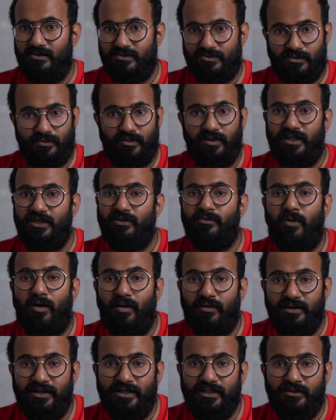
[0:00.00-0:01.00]
So you
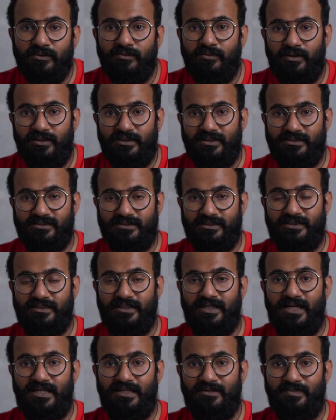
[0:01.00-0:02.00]
already know all these key
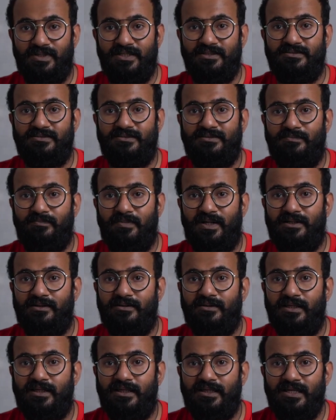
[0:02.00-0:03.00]
elements,
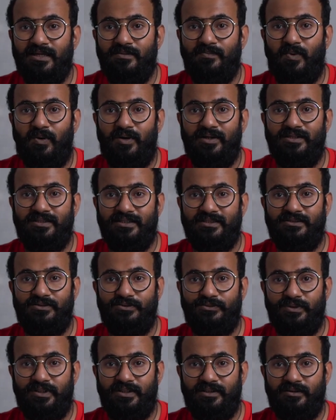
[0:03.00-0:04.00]
but the key point is
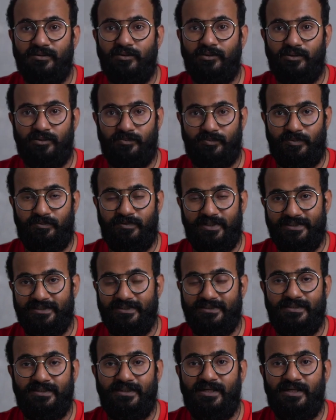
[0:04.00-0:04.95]
to incorporate it.